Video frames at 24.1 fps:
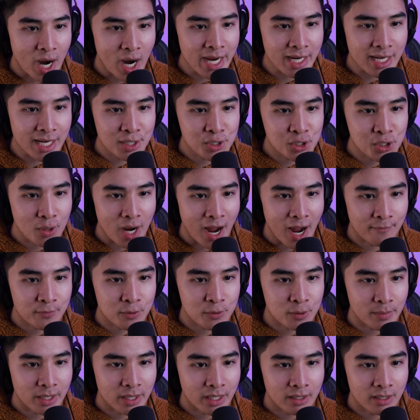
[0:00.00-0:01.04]
Right as you're
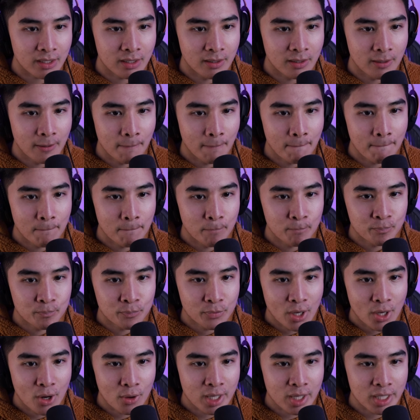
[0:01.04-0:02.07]
after
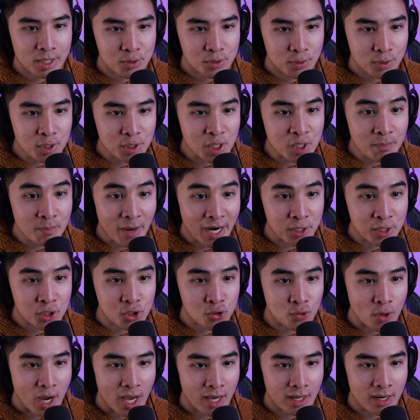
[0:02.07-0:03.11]
me. Okay, so this is my
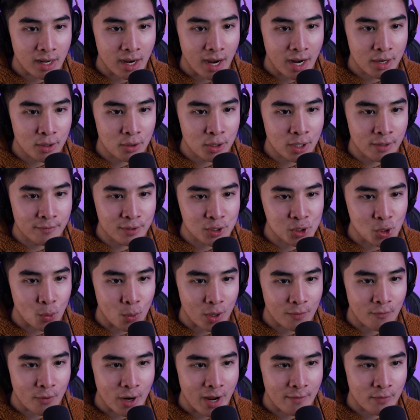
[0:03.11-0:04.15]
strat. I don't know if this will
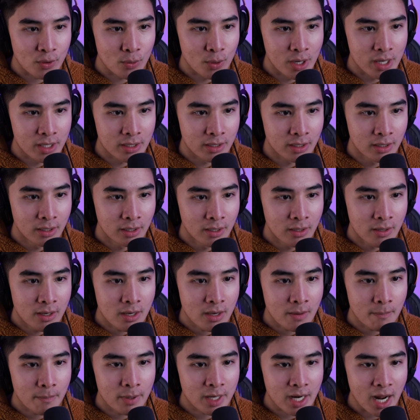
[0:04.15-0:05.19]
work for everyone,
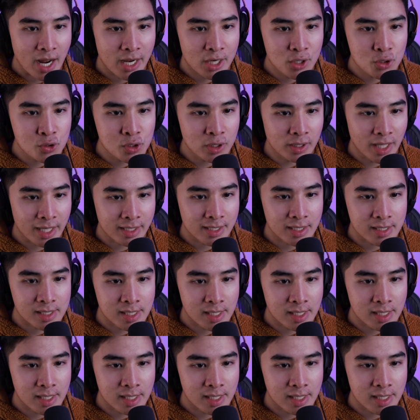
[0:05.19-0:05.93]
but I usually like to